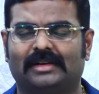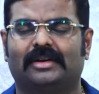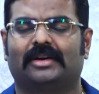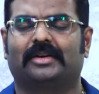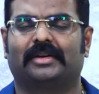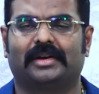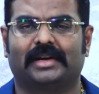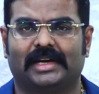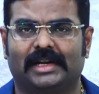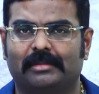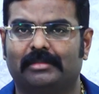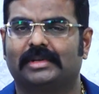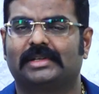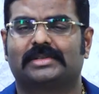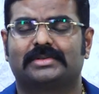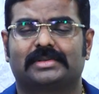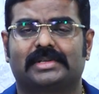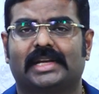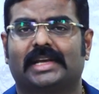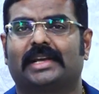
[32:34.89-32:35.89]
or unable
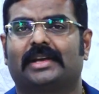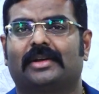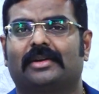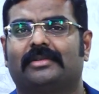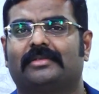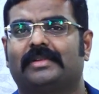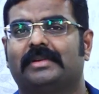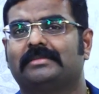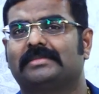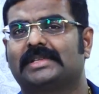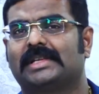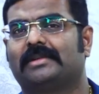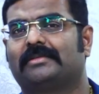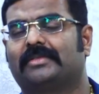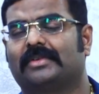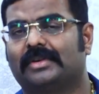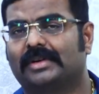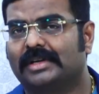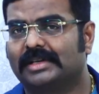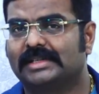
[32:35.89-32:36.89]
to take care of himself
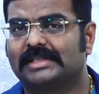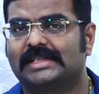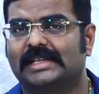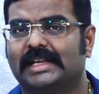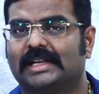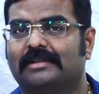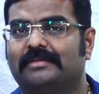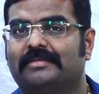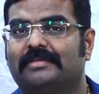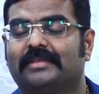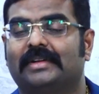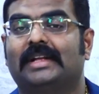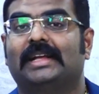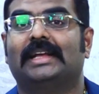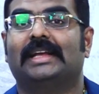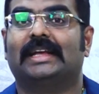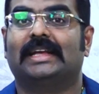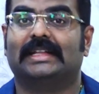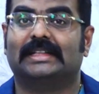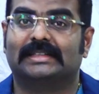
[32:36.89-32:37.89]
or herself.
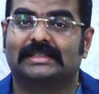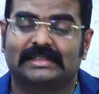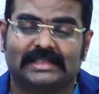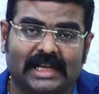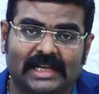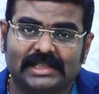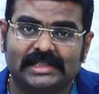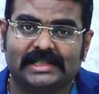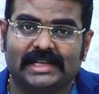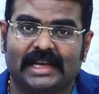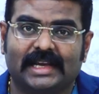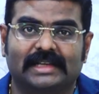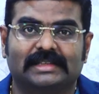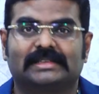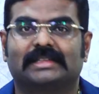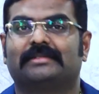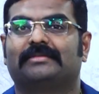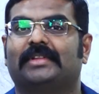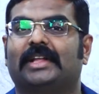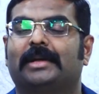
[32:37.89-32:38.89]
In such
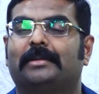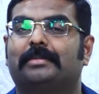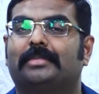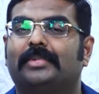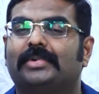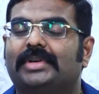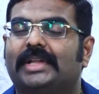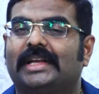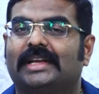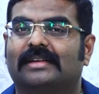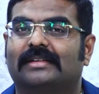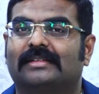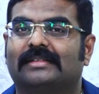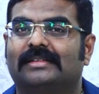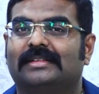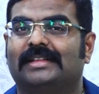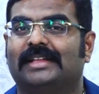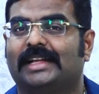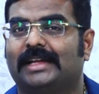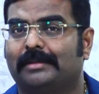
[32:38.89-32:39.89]
case, if they are putting
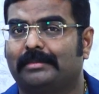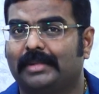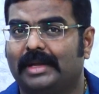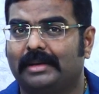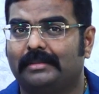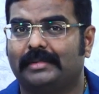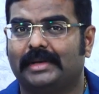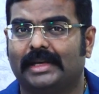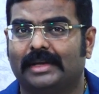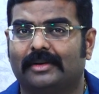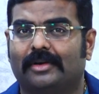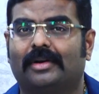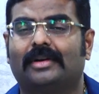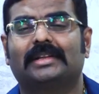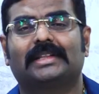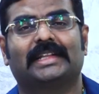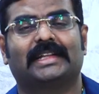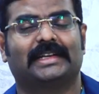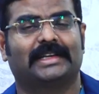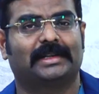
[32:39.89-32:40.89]
their baby
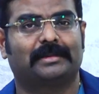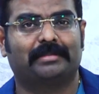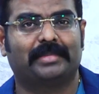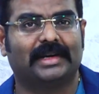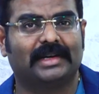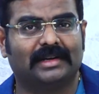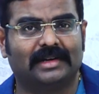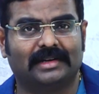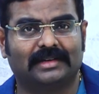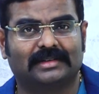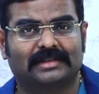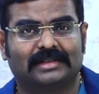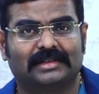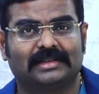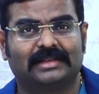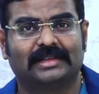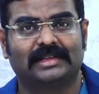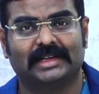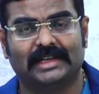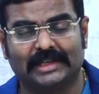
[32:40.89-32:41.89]
or their dependent
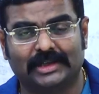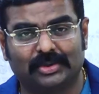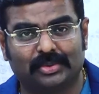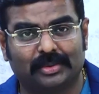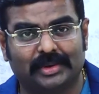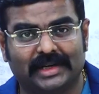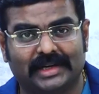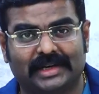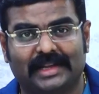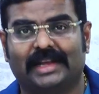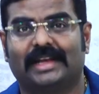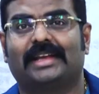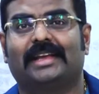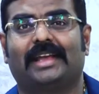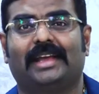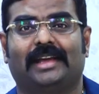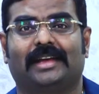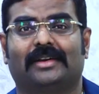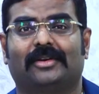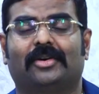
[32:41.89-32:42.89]
into a
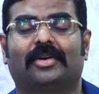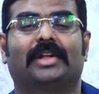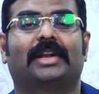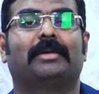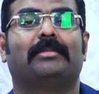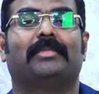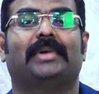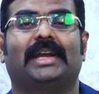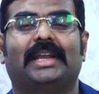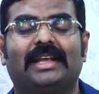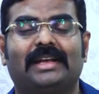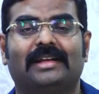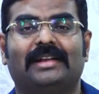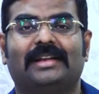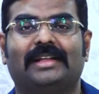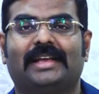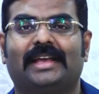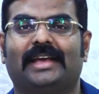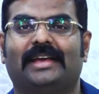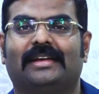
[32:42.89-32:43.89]
daycare or a
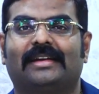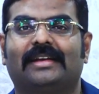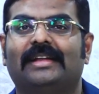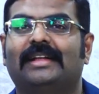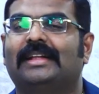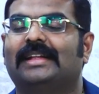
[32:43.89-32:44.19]
medical care,